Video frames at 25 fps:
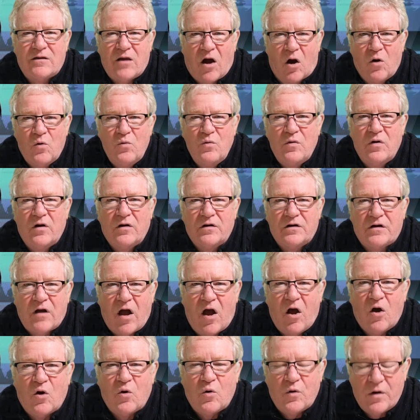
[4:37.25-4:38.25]
don't
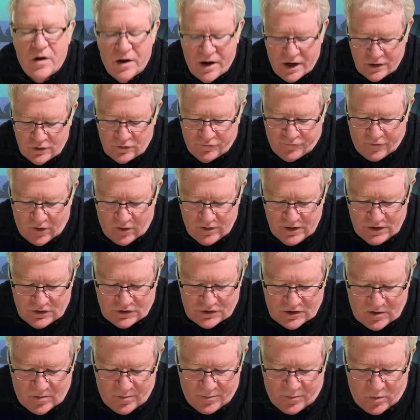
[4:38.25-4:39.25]
go. It's very
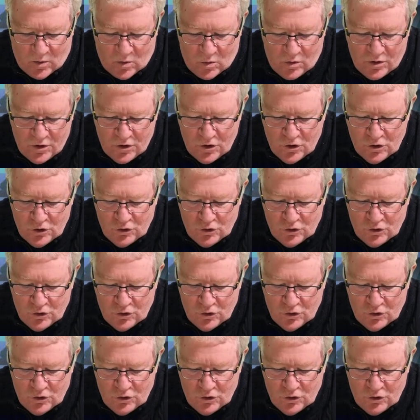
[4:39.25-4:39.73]
simple.